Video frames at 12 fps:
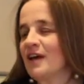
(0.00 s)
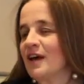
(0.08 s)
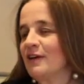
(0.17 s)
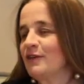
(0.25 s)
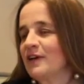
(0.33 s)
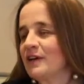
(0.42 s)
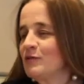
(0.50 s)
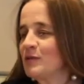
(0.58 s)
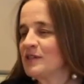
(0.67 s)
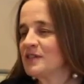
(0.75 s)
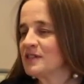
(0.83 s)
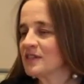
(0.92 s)
If he had
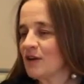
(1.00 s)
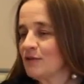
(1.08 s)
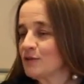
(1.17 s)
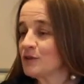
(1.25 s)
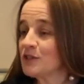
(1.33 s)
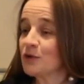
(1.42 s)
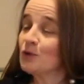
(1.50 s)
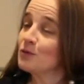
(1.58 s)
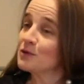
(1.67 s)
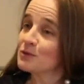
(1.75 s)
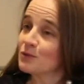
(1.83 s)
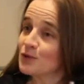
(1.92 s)
been discovered, which he
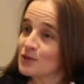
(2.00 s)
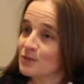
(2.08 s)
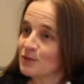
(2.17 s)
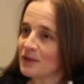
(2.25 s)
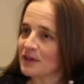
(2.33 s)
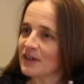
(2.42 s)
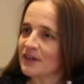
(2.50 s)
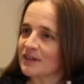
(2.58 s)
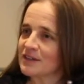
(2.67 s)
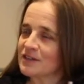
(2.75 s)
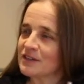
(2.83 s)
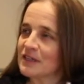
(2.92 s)
almost was on one
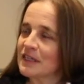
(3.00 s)
occasion,